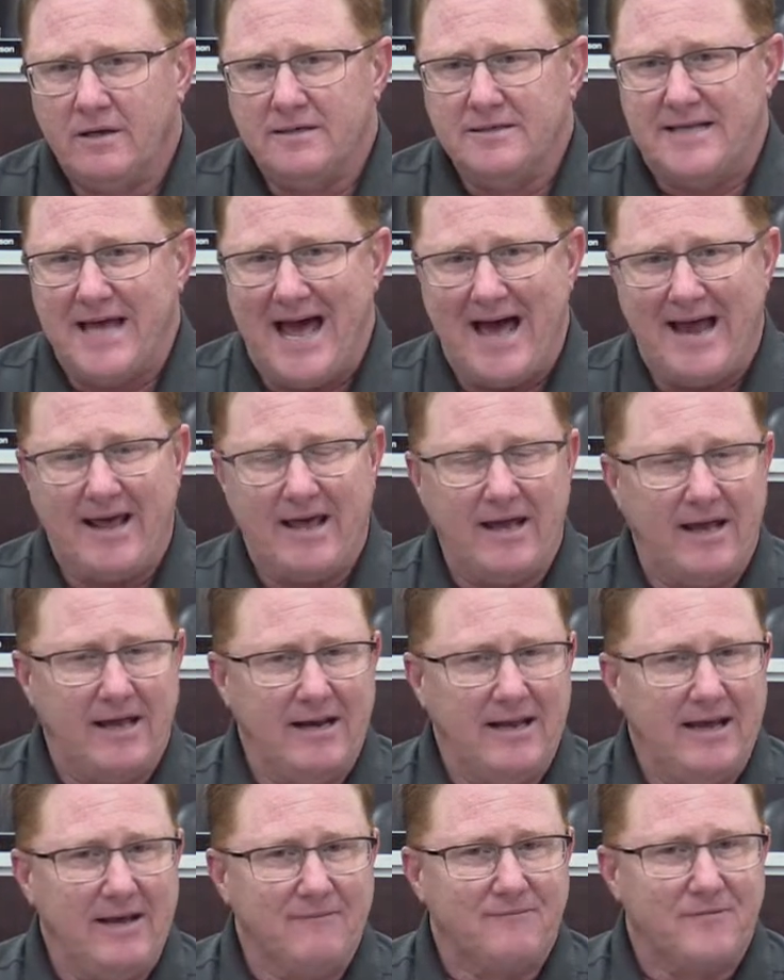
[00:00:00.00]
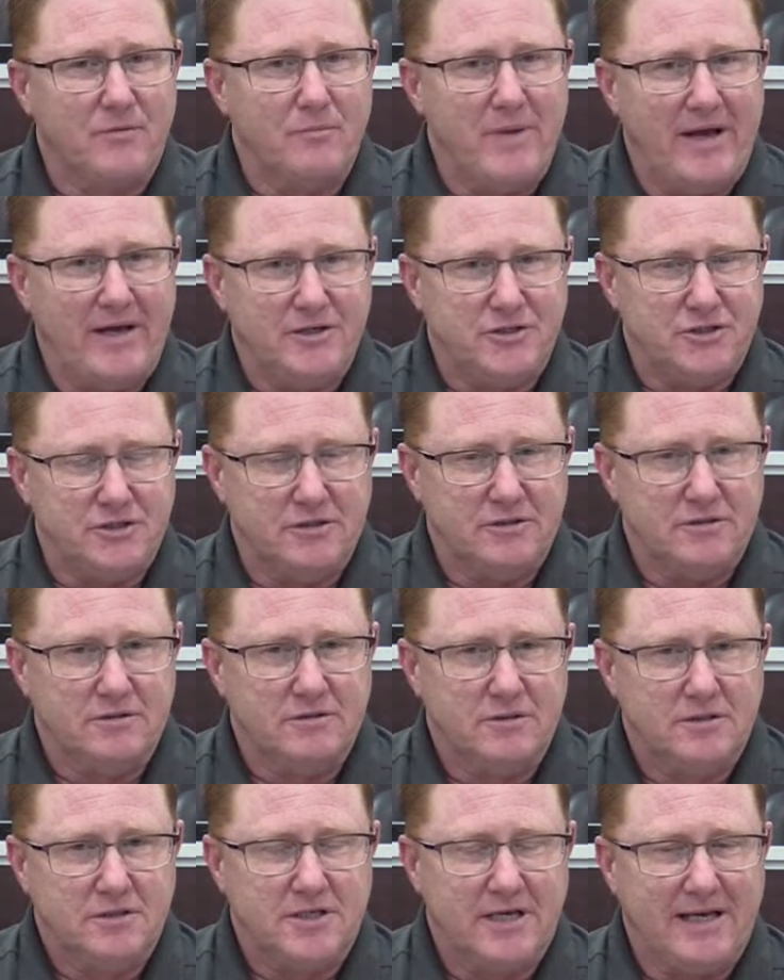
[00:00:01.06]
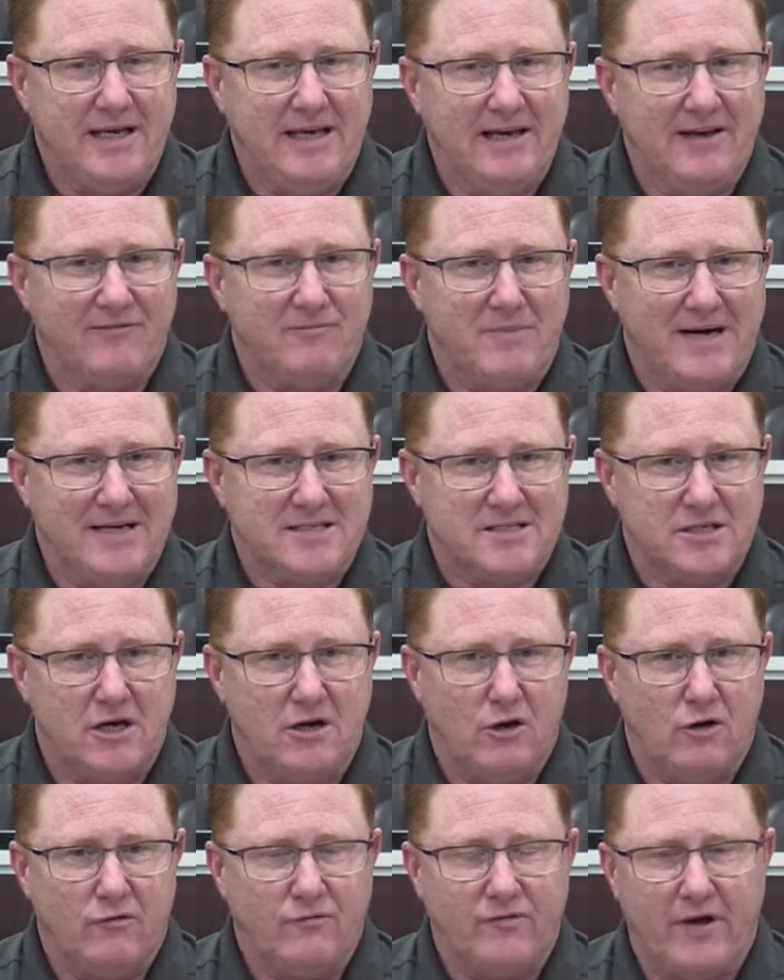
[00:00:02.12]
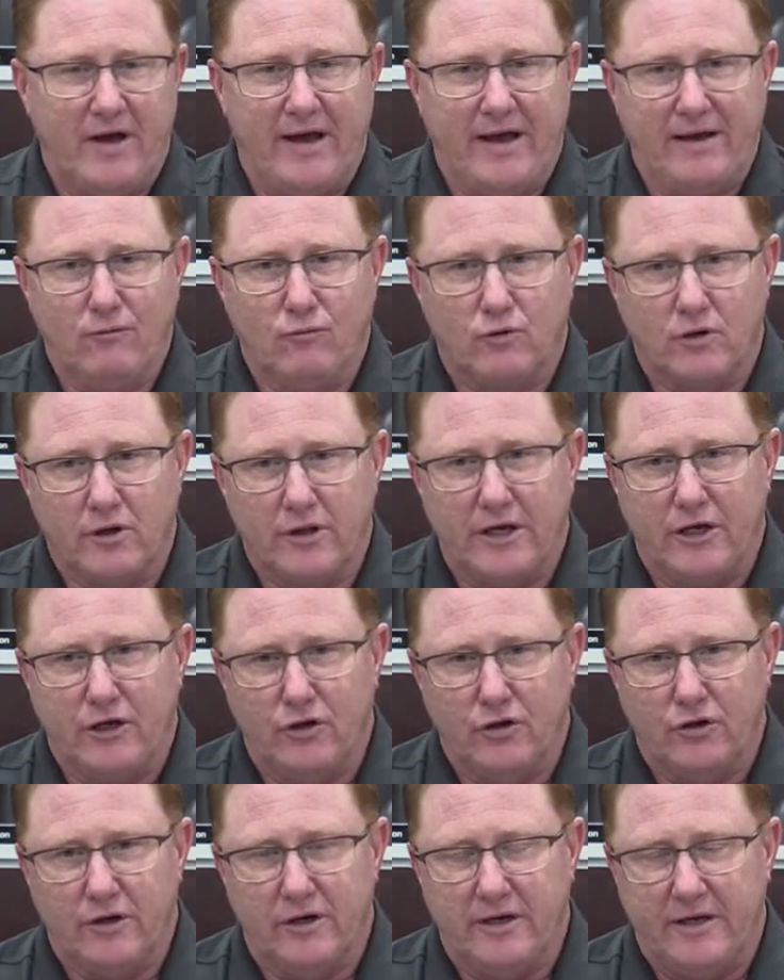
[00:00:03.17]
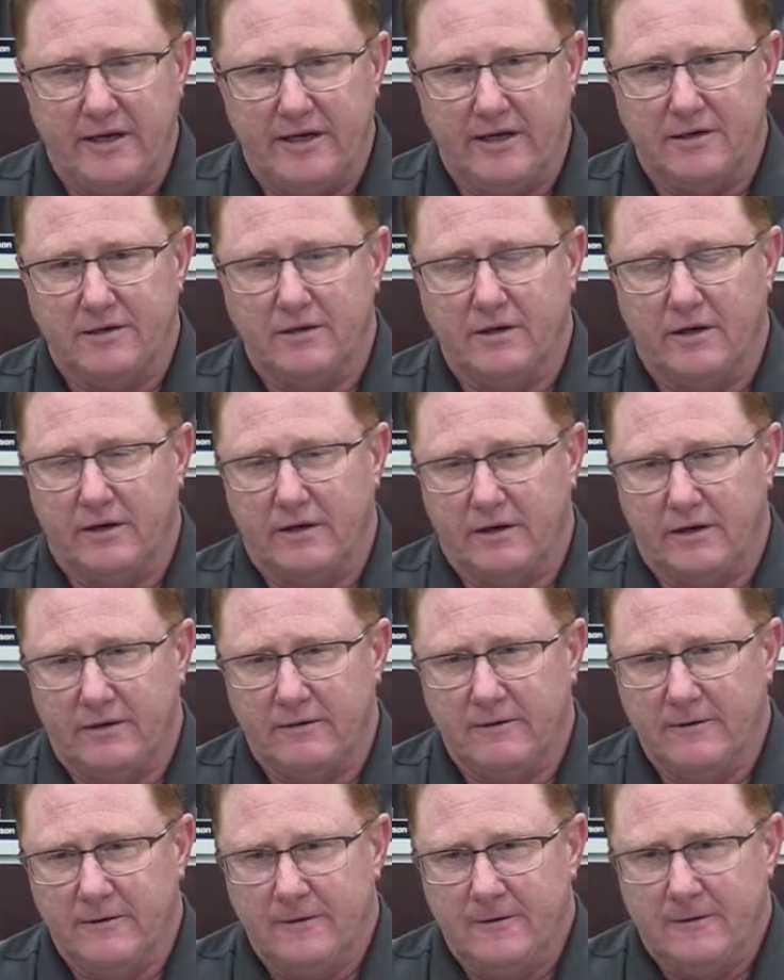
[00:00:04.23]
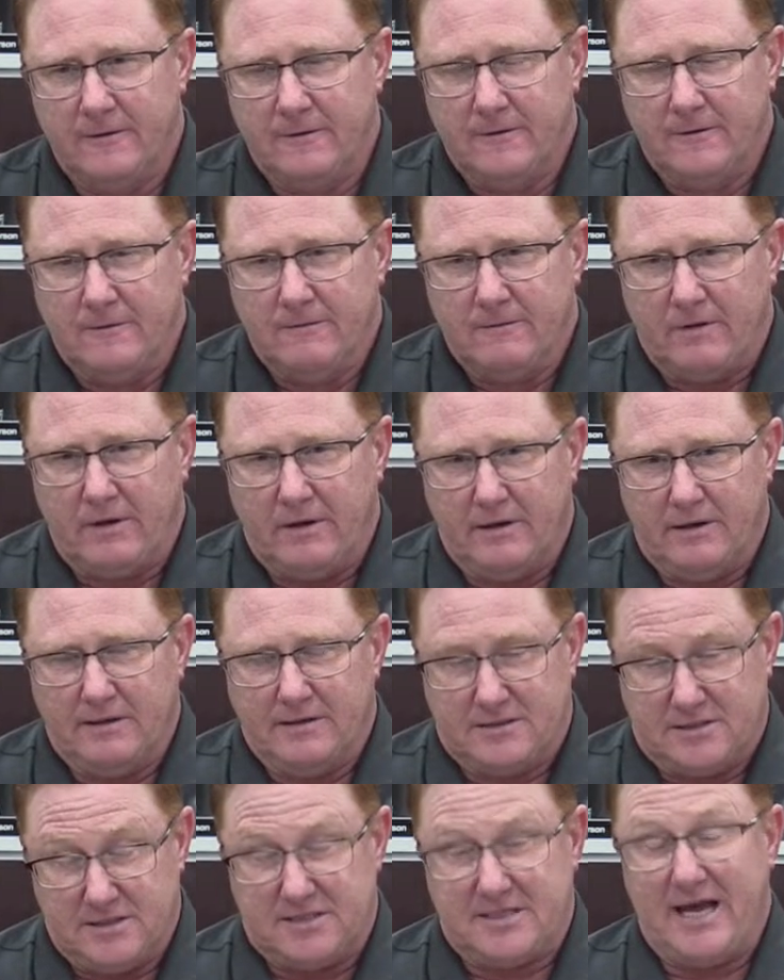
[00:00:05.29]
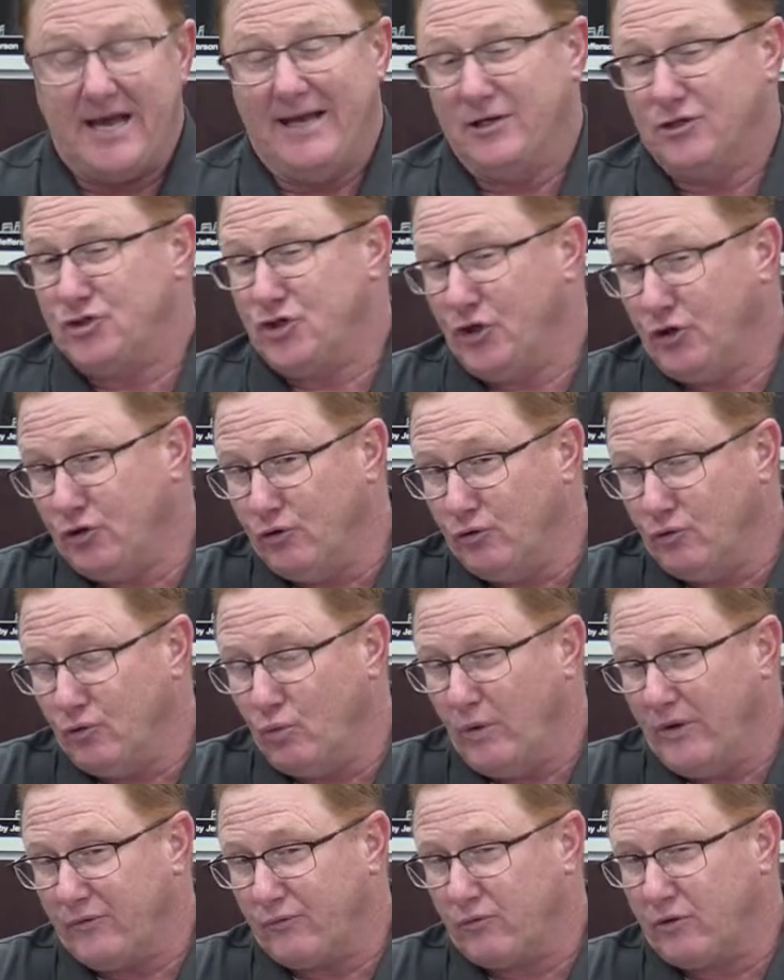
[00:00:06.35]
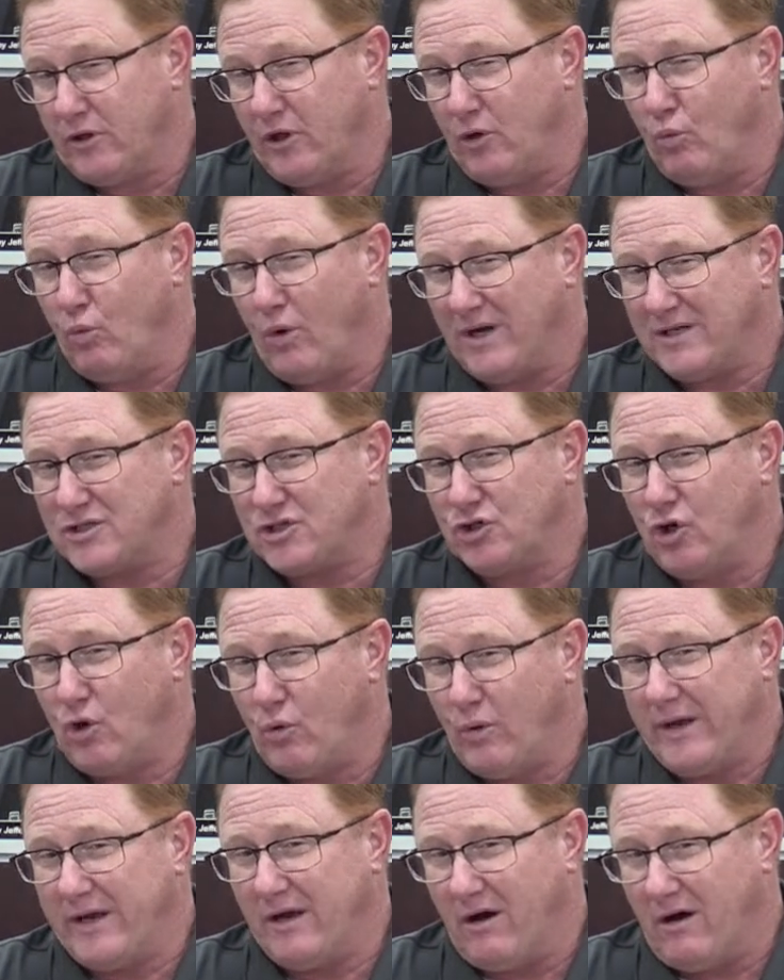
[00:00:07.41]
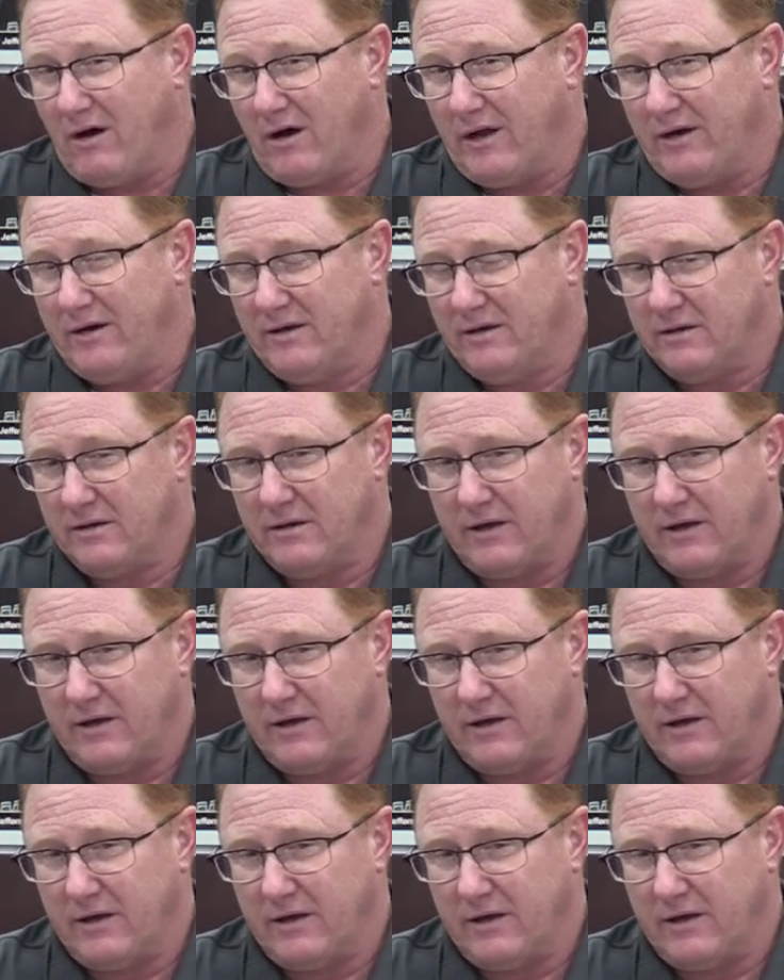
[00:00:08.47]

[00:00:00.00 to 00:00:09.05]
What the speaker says: data and information to give myself a really good to stay in tune with really what's going on